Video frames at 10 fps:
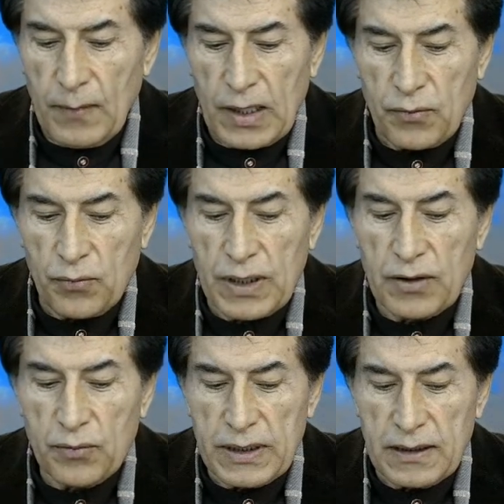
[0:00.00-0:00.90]
where
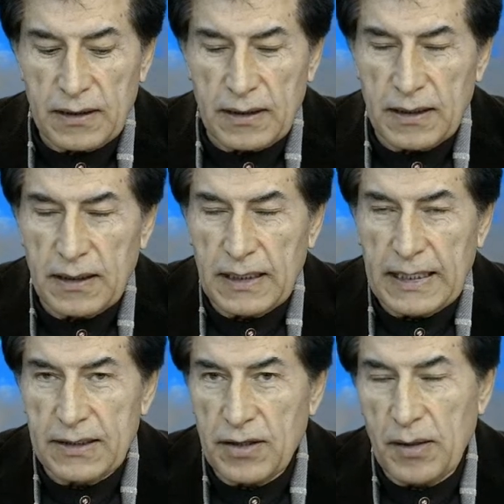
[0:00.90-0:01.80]
we
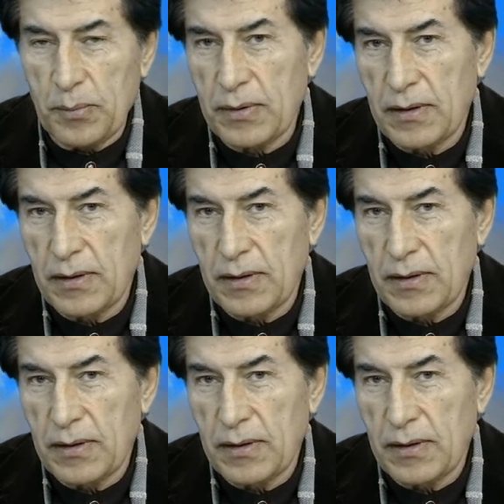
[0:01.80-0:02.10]
end up